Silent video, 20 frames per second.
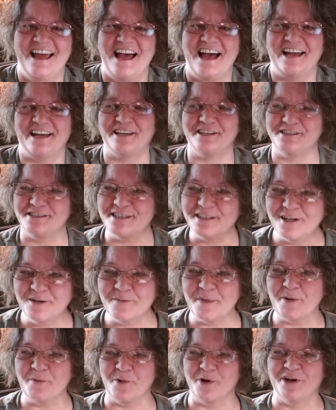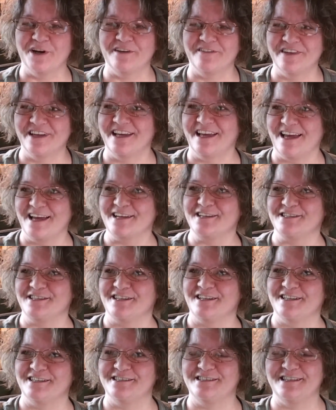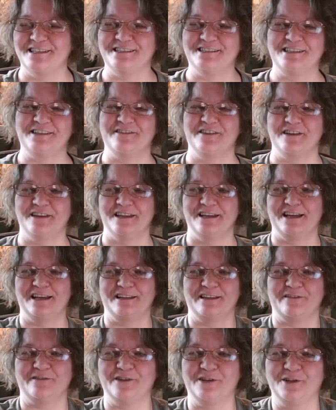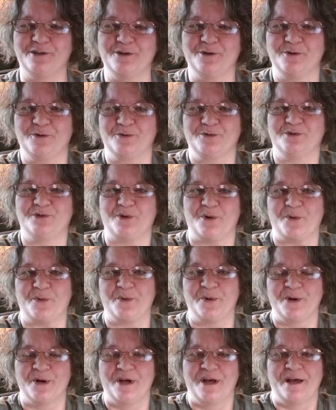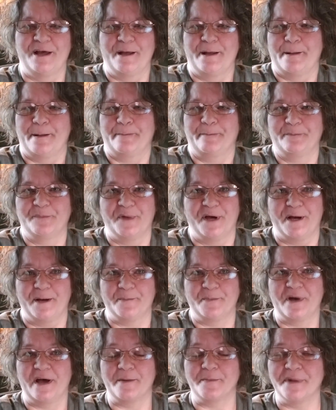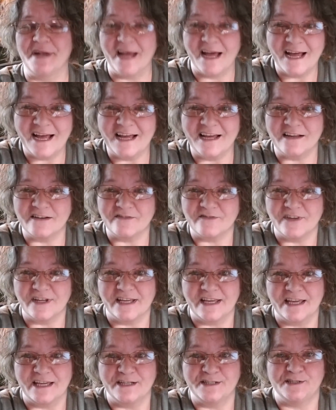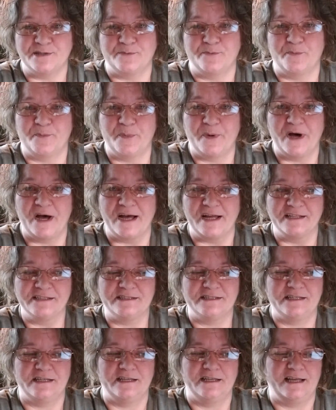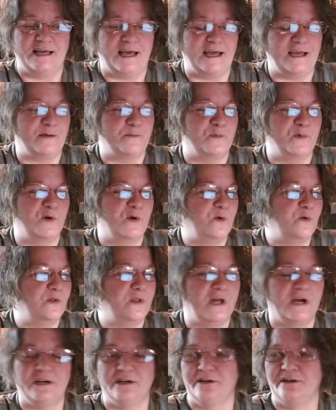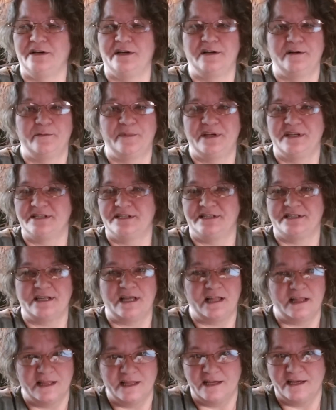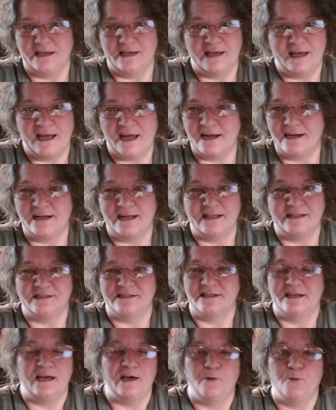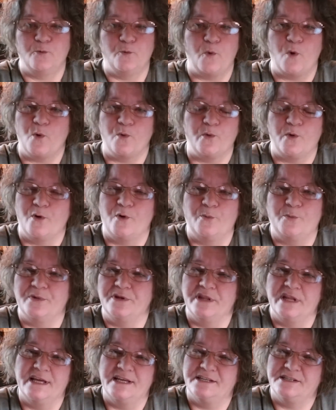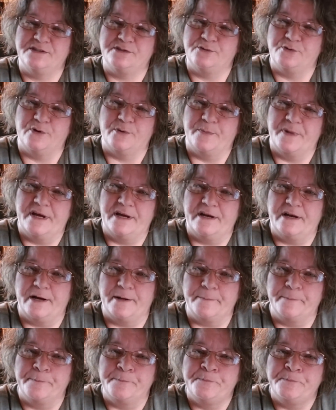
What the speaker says: I consider my work a vacation. It's everything I love to do. So I'm not on vacation, but I am no longer going to be selling on Etsy. I won't open that store back up.